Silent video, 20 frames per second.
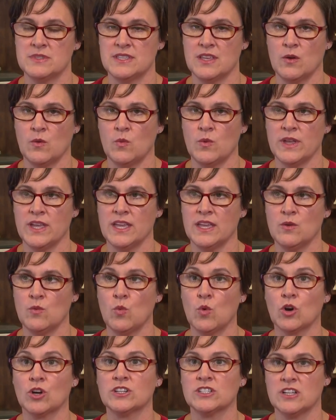that we
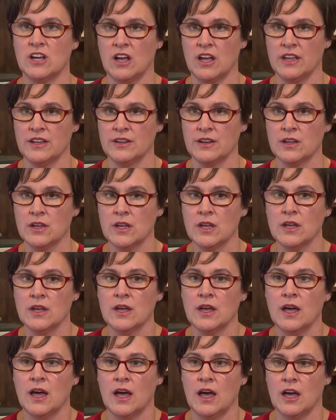worked on
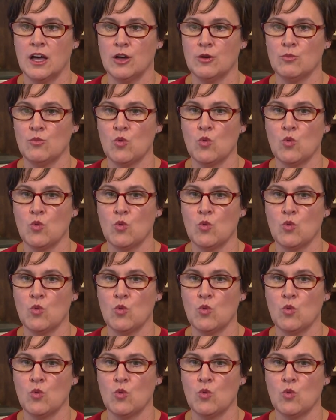um,